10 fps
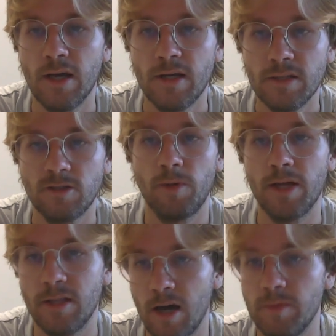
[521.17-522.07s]
So by
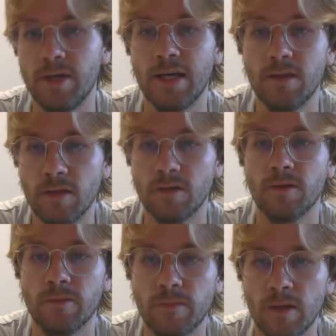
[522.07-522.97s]
the time you get
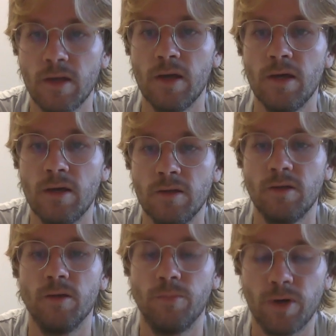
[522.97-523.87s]
to
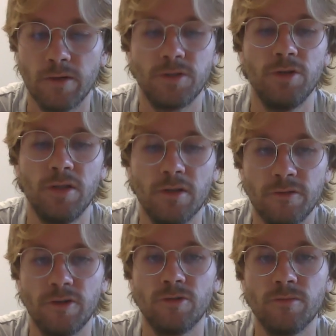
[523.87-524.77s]
the brunt of shooting the
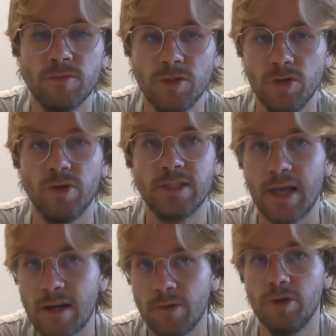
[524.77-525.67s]
film, you know
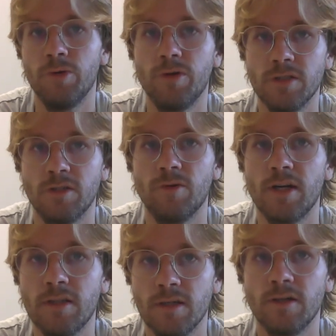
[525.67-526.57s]
exactly what you want as
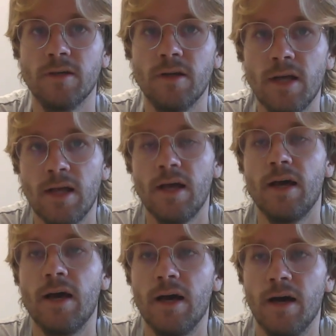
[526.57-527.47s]
director.
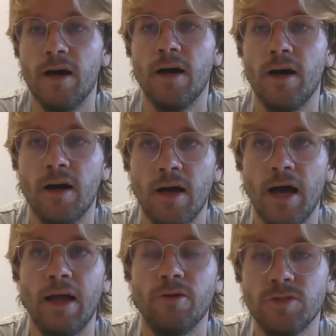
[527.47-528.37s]

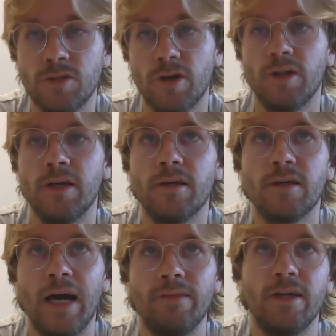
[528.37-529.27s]
And also, I
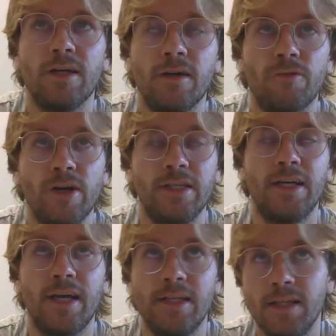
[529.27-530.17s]
think having a very
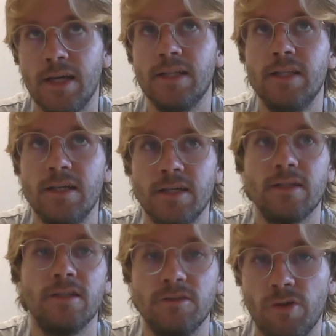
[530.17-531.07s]
dedicated AD
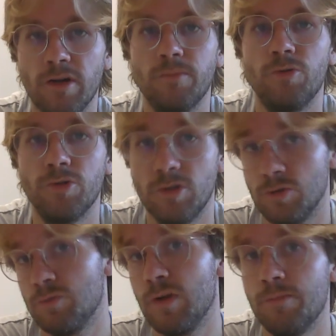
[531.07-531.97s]
is very important. It
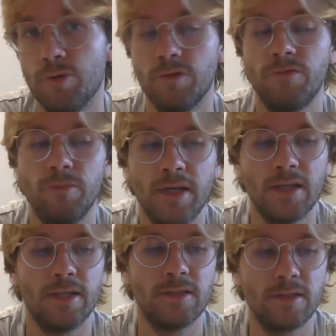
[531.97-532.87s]
was very important for me, at
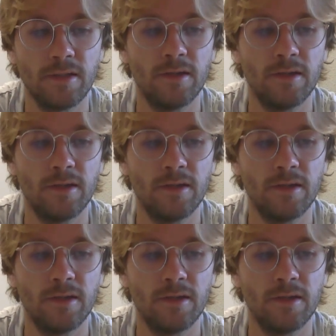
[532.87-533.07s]
least.